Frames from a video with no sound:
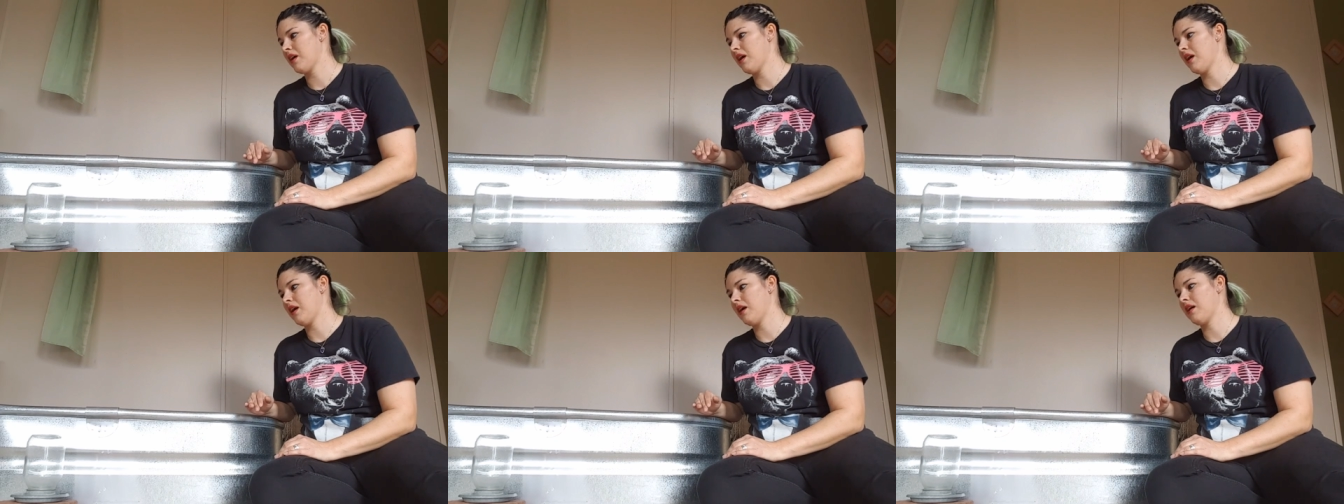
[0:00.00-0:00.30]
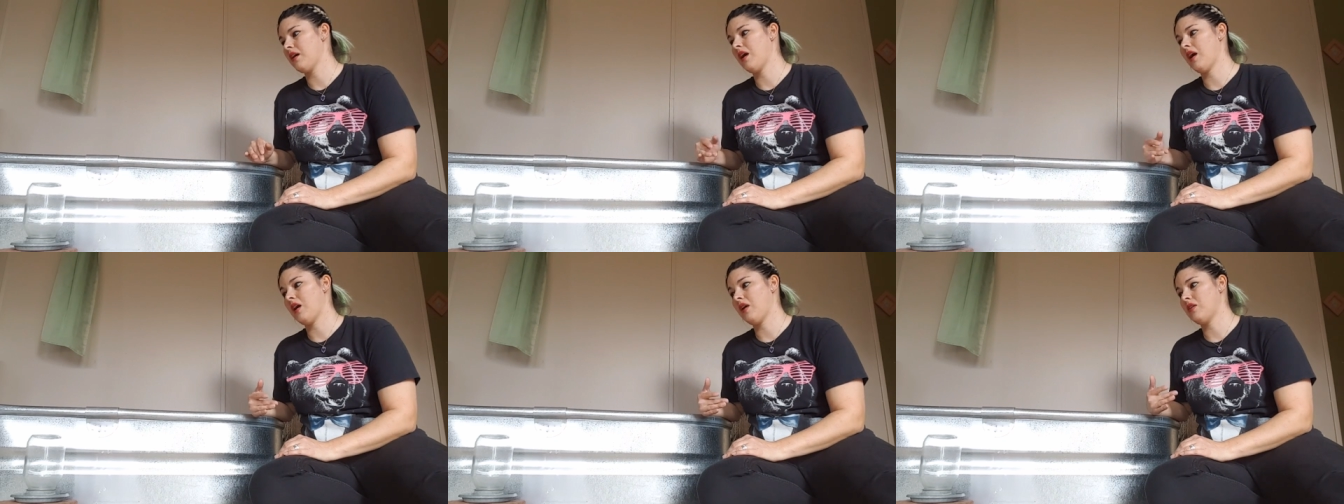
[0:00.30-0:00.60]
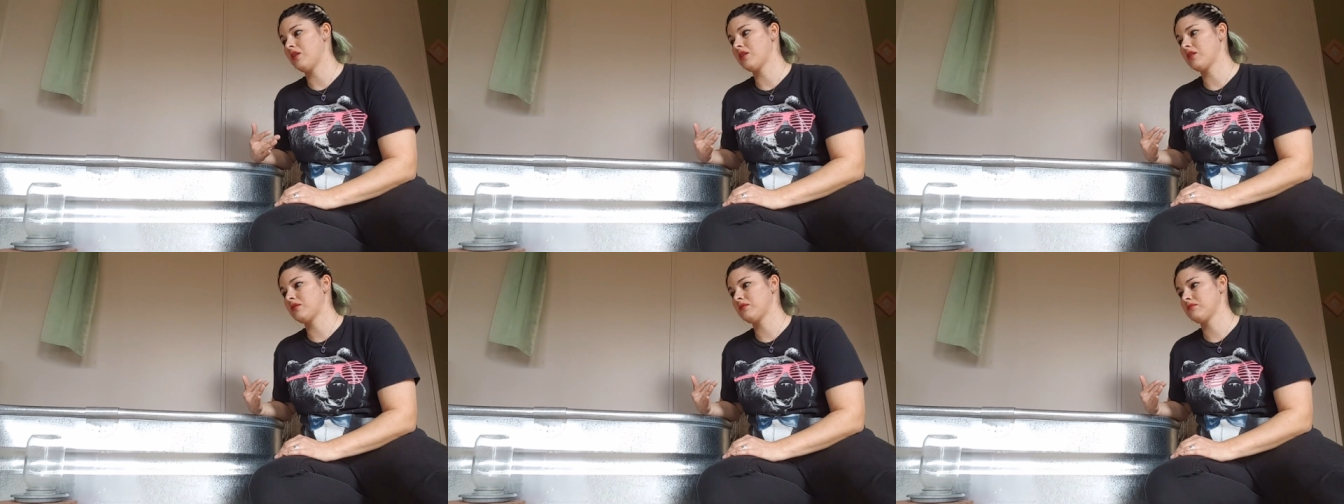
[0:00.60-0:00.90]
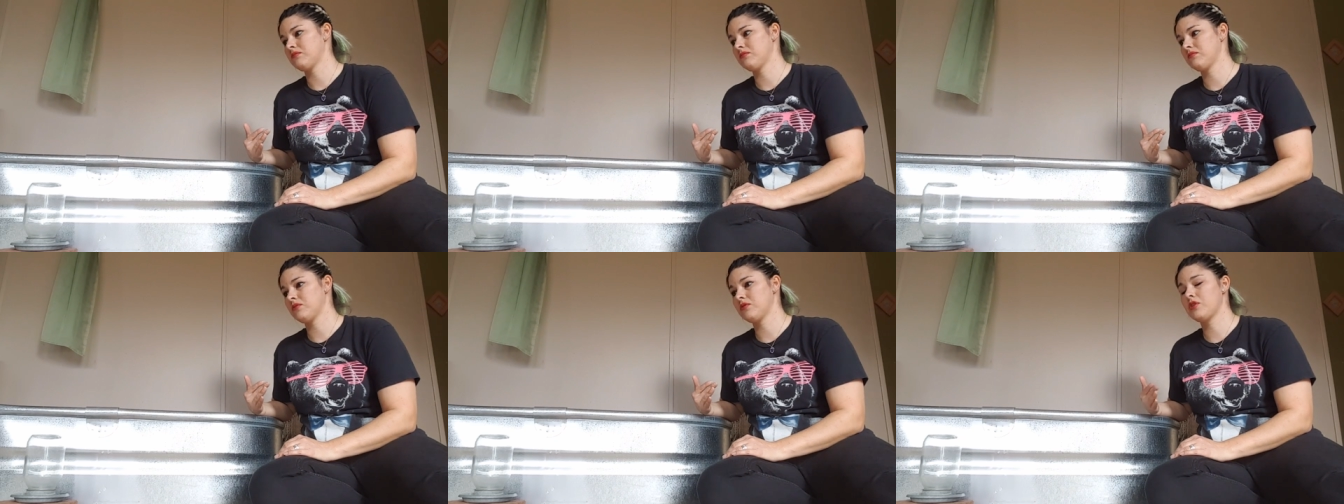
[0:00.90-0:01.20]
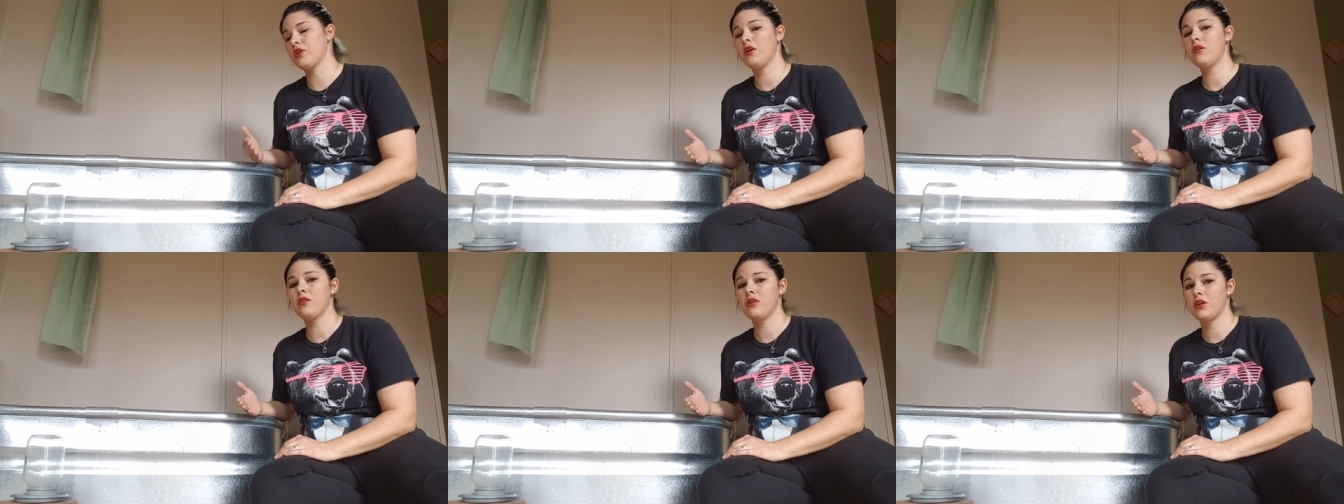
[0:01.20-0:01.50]
our
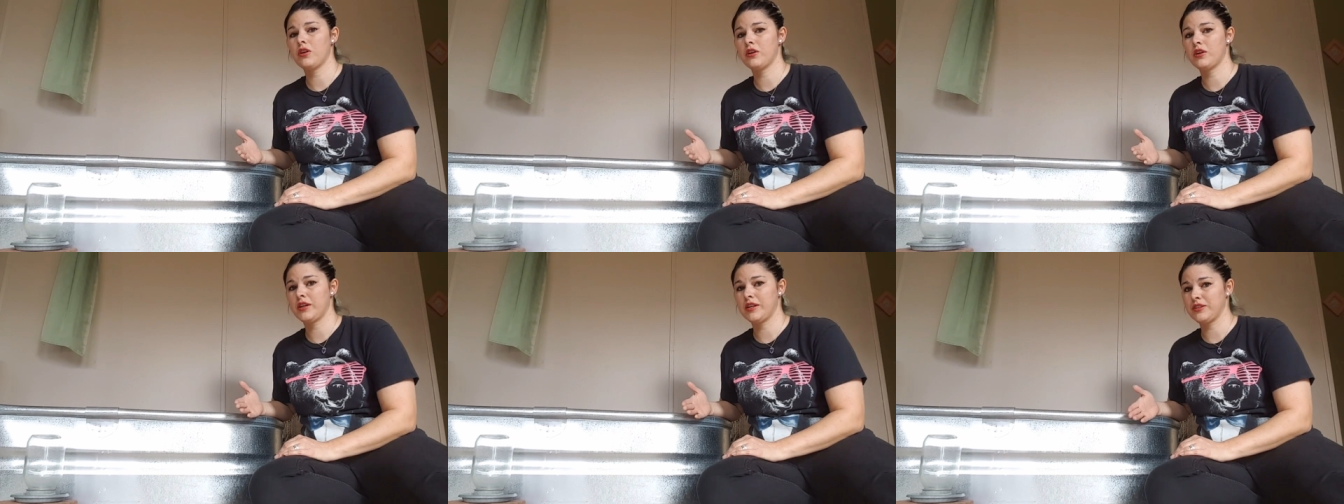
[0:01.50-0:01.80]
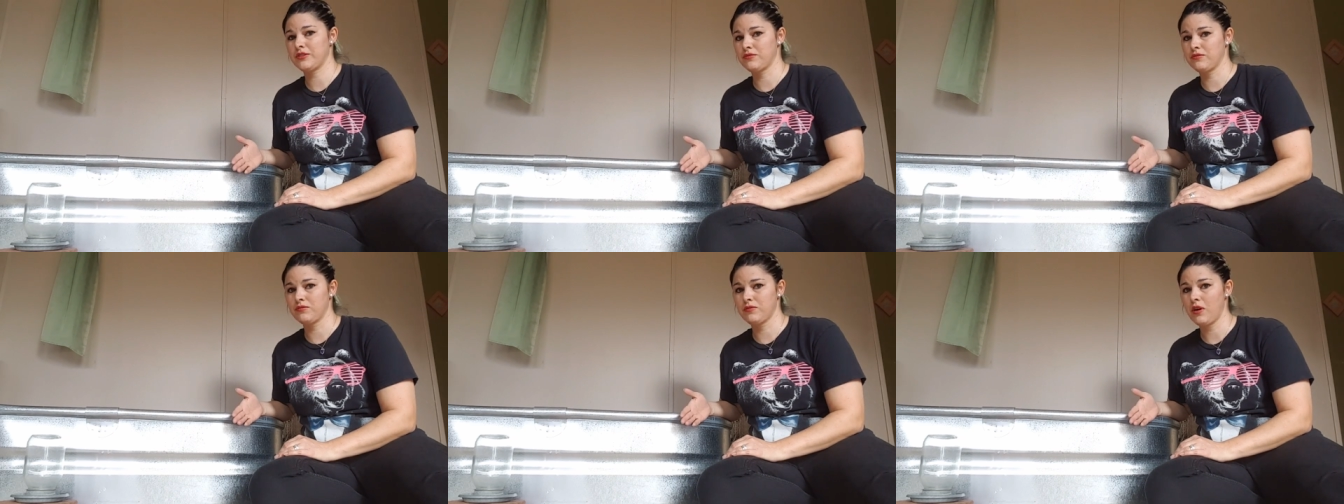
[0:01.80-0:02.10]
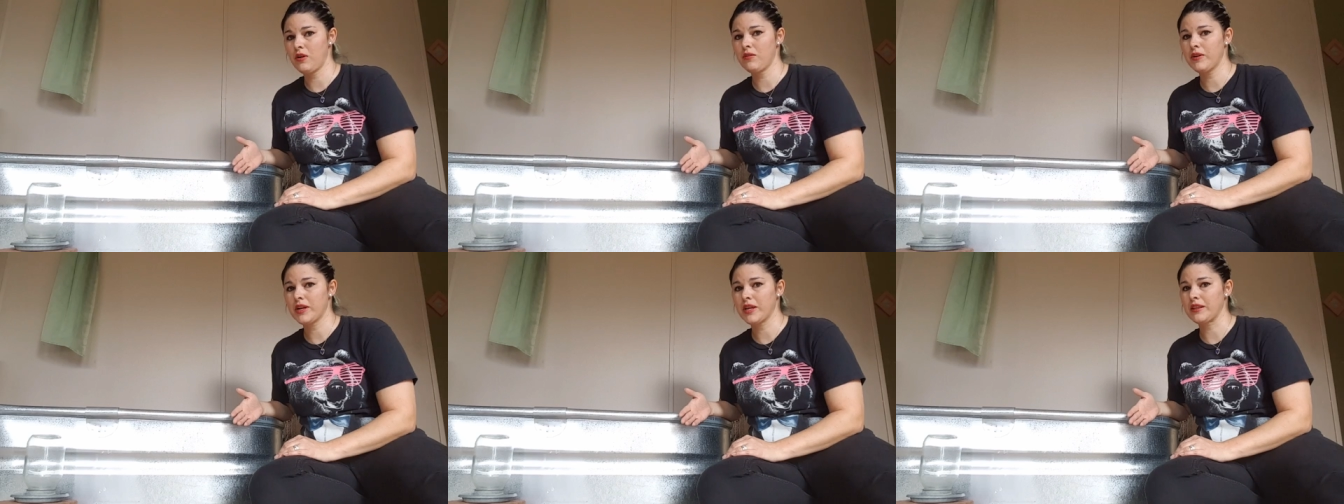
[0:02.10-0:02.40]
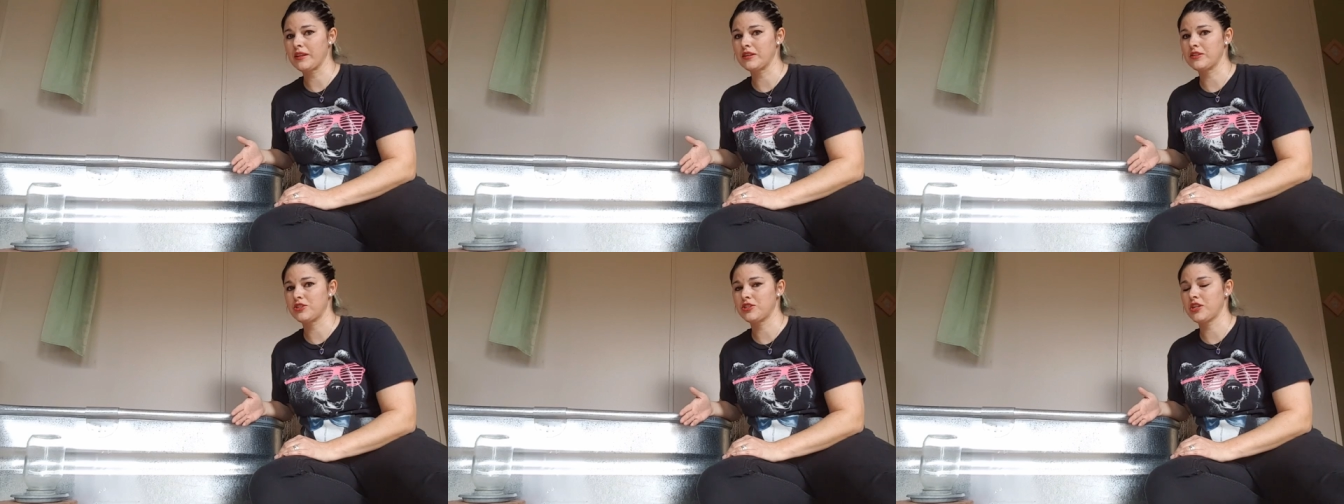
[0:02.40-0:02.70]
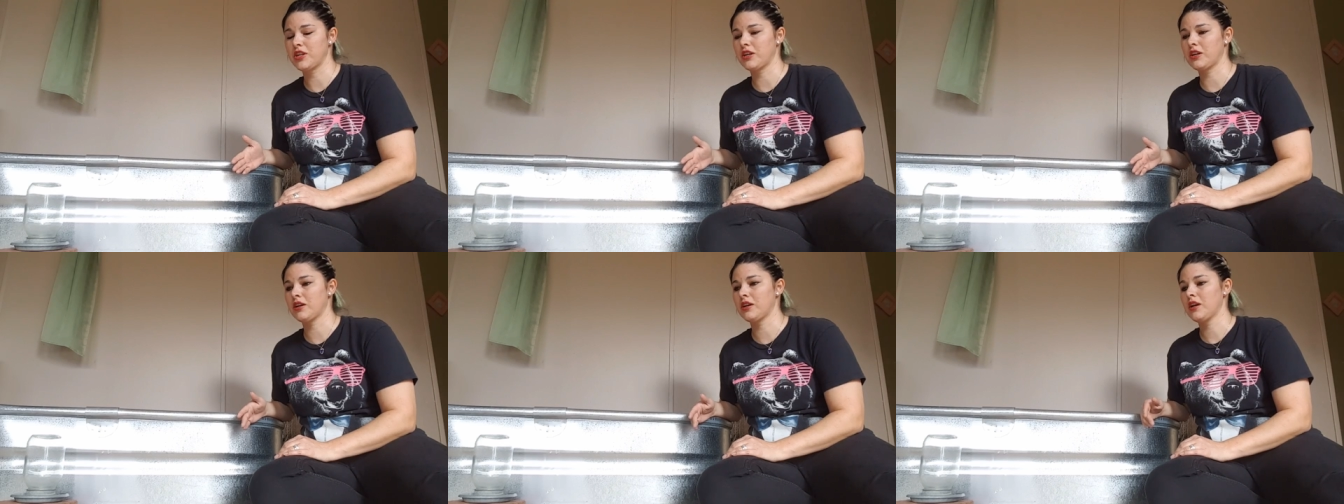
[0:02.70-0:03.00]
goat herd is growing this
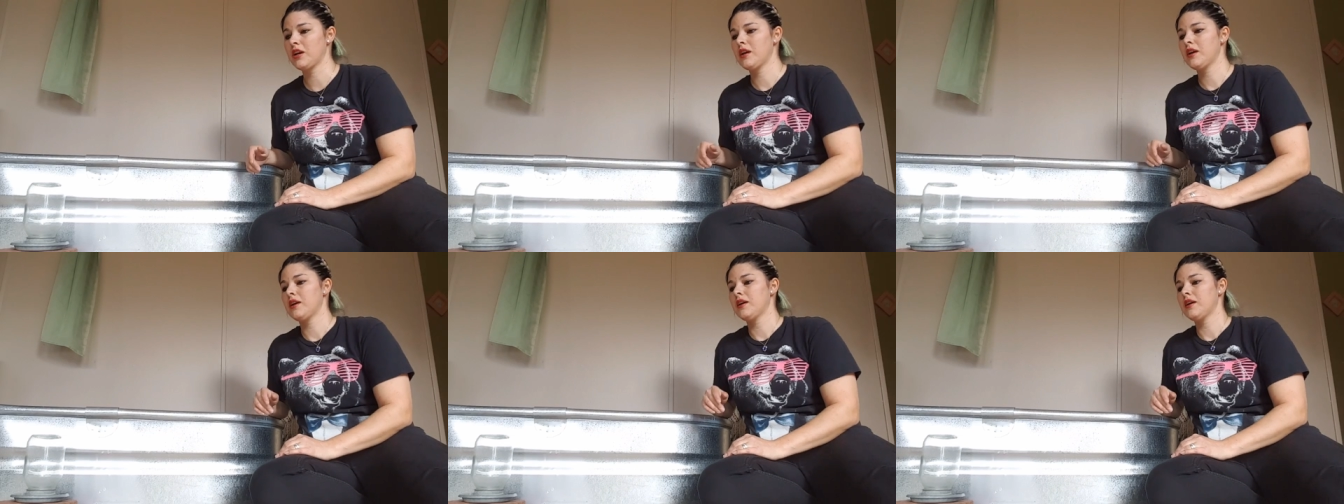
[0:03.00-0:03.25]
year.